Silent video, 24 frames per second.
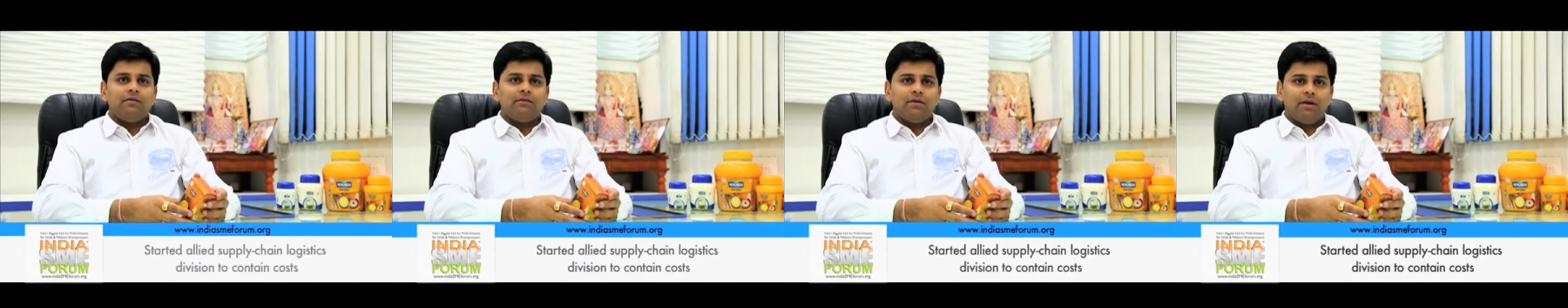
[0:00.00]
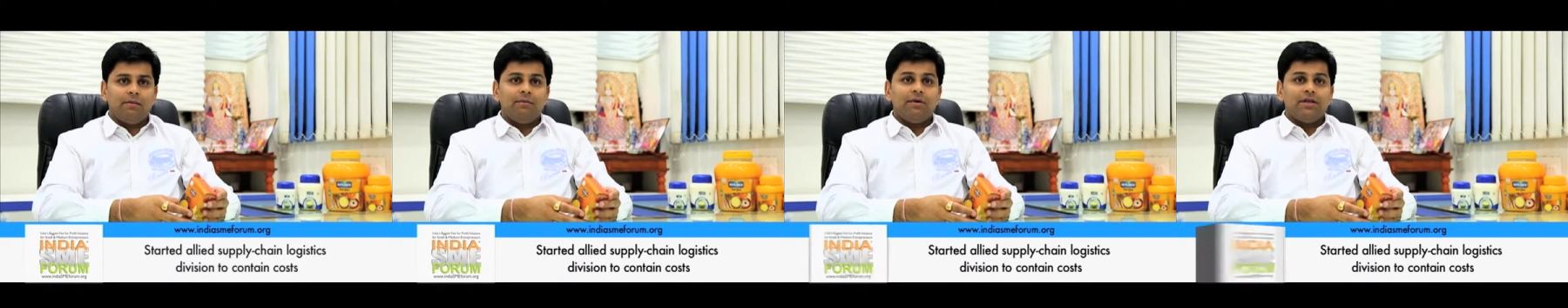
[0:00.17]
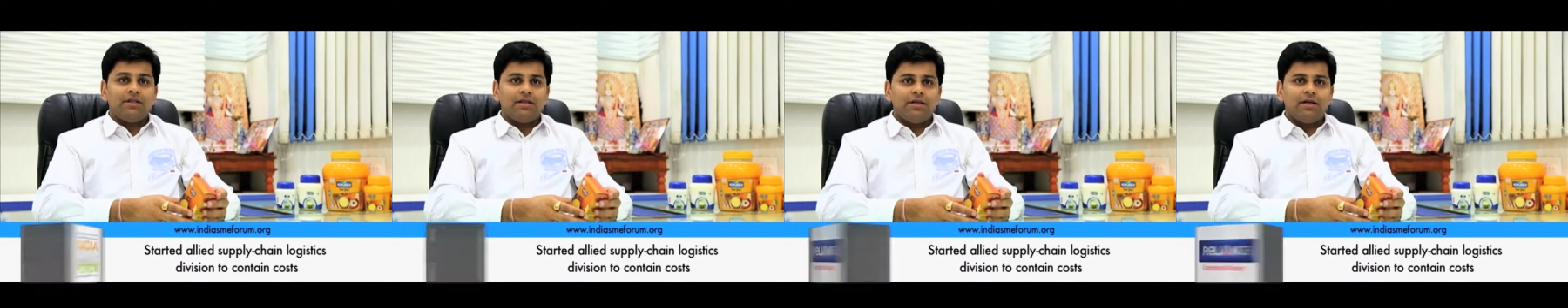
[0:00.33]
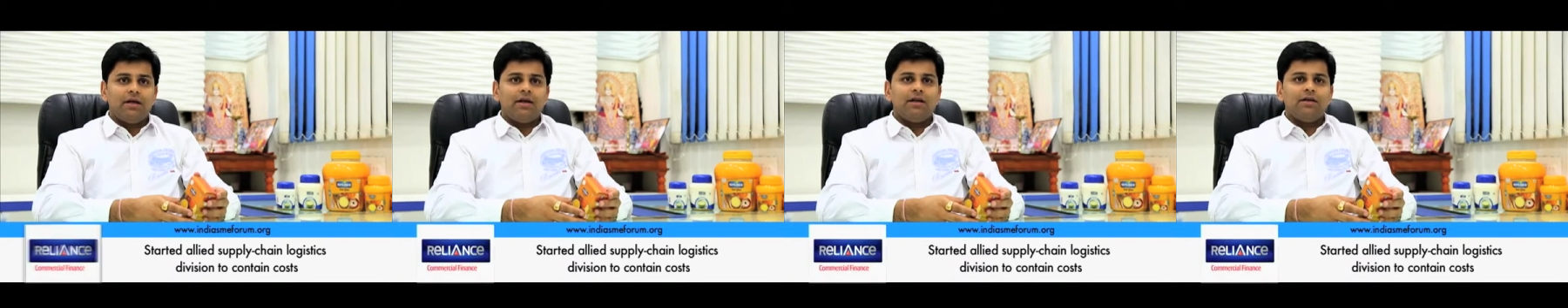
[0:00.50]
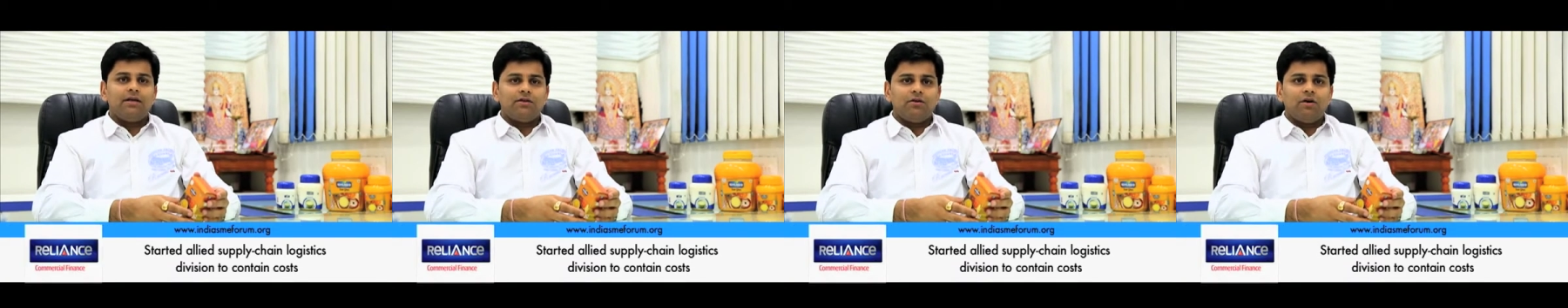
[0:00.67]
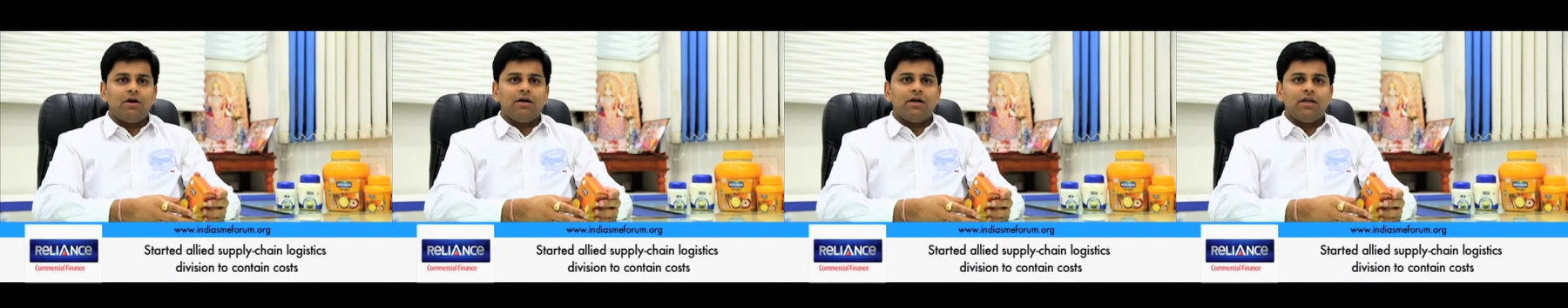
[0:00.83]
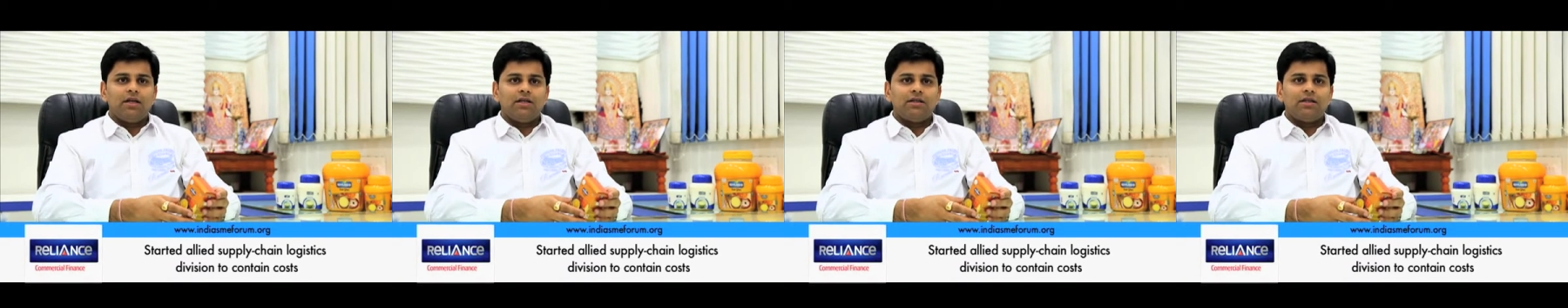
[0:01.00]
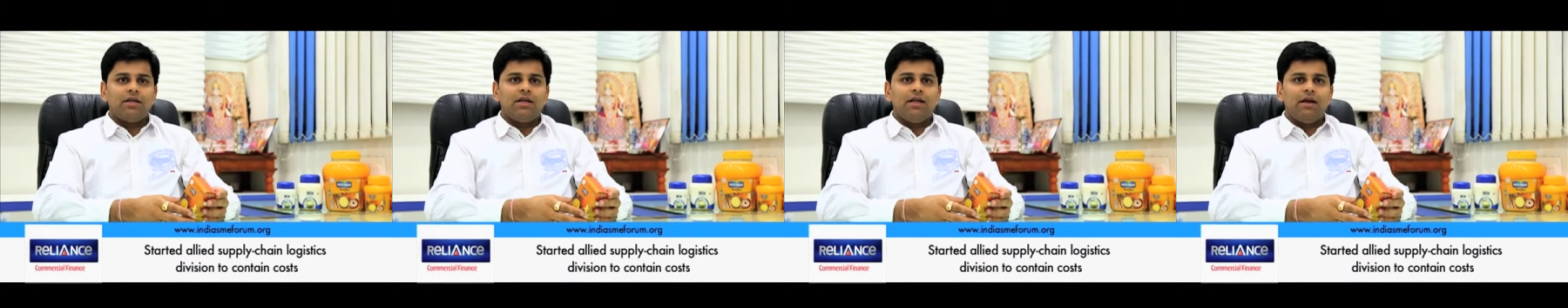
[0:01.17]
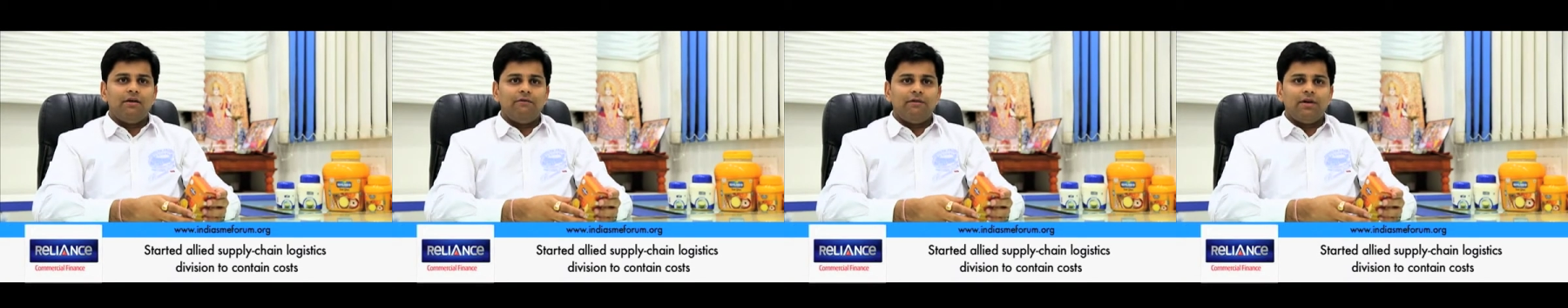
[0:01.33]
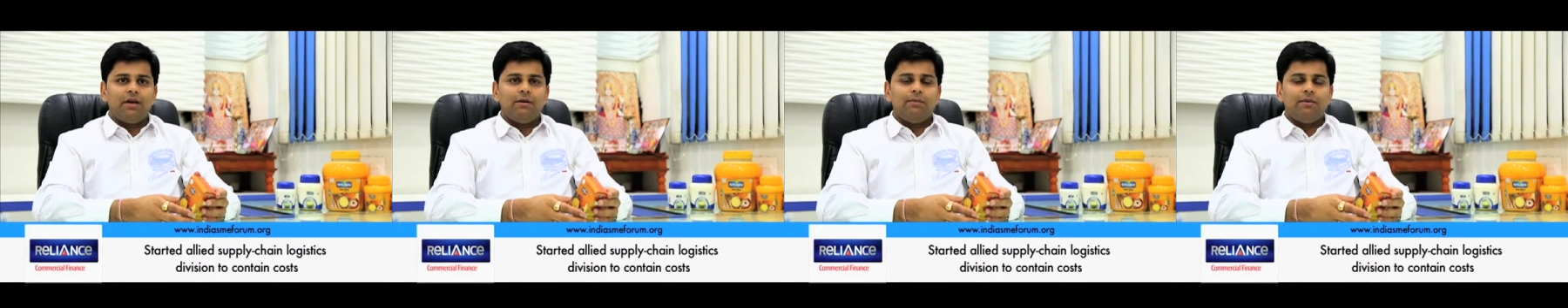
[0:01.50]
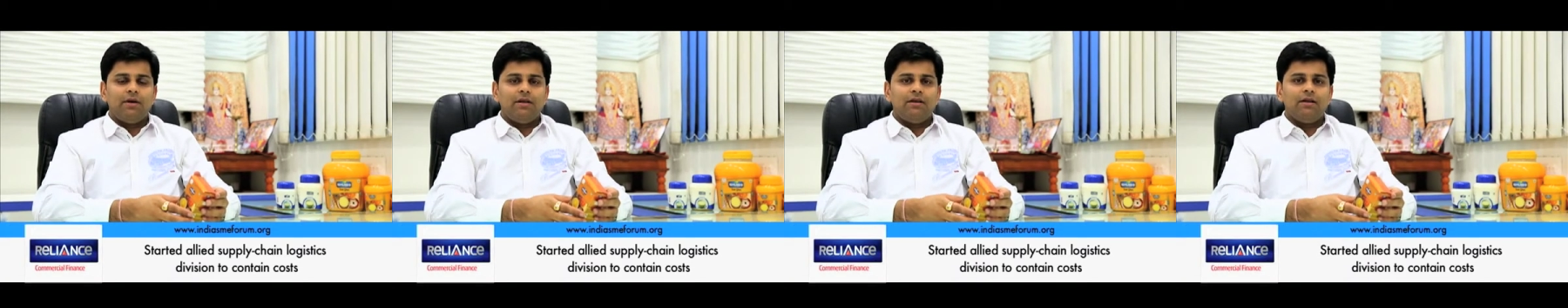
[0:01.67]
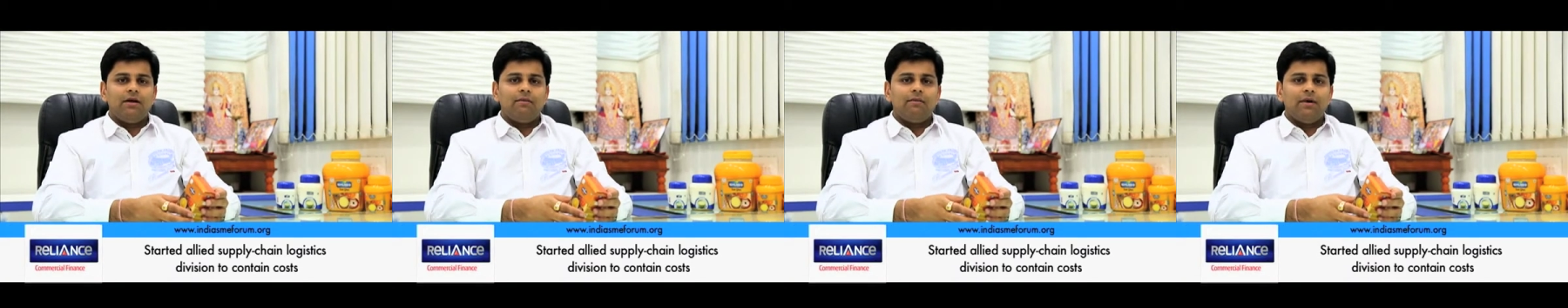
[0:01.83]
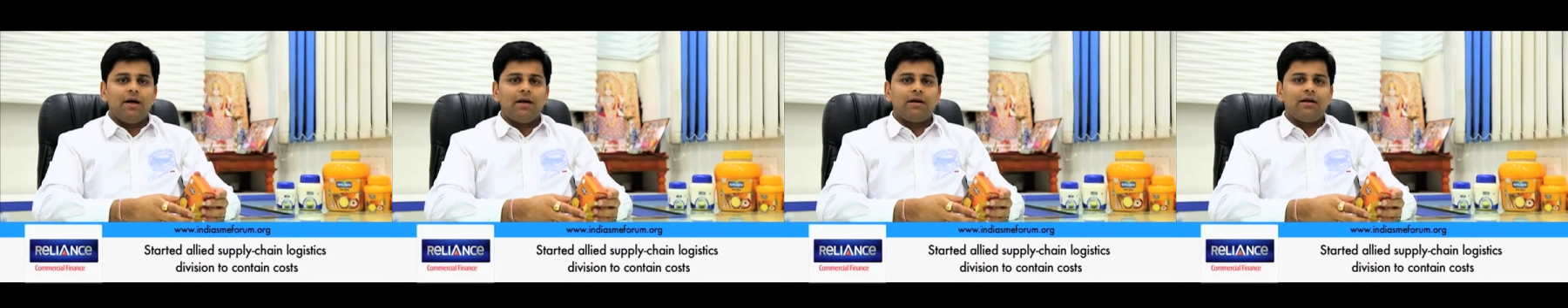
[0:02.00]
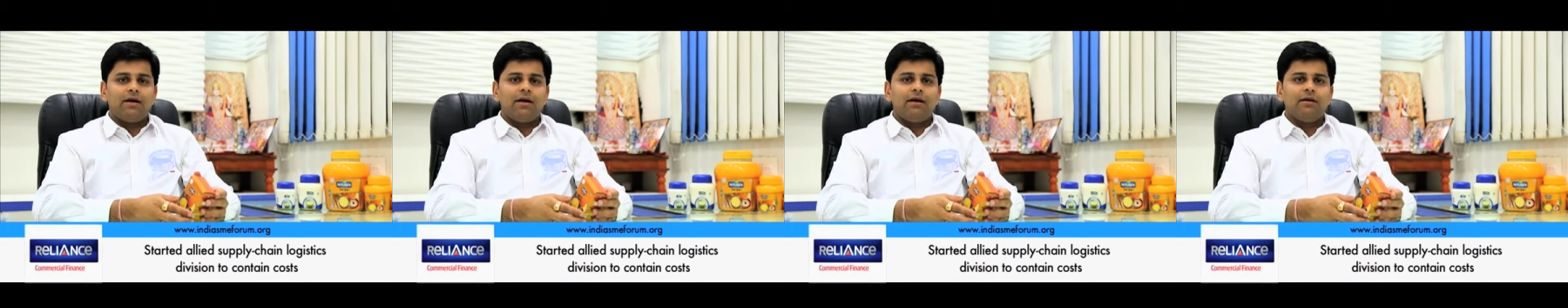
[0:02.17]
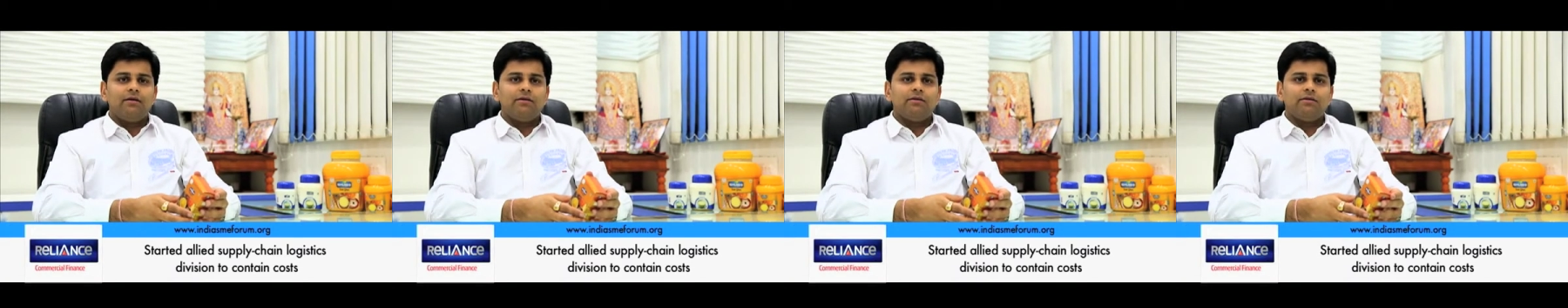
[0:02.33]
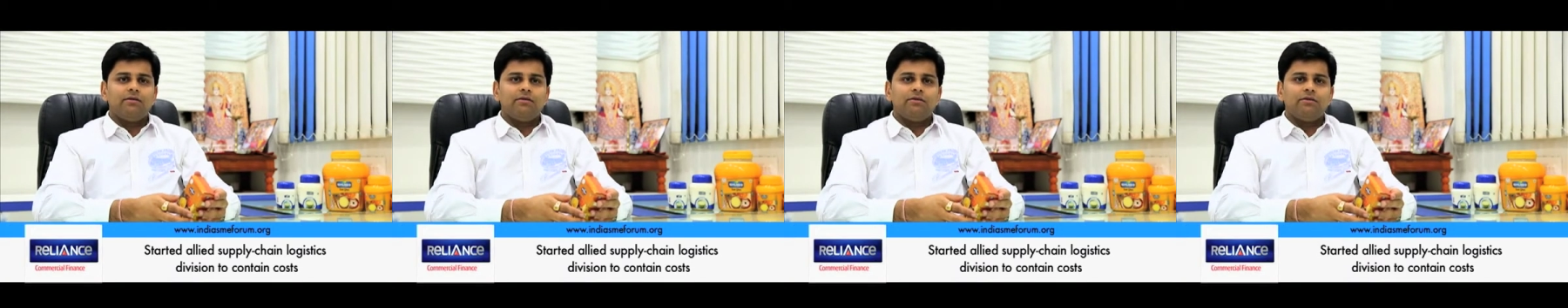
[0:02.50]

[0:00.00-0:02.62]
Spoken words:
The machinery is not easily available in the market.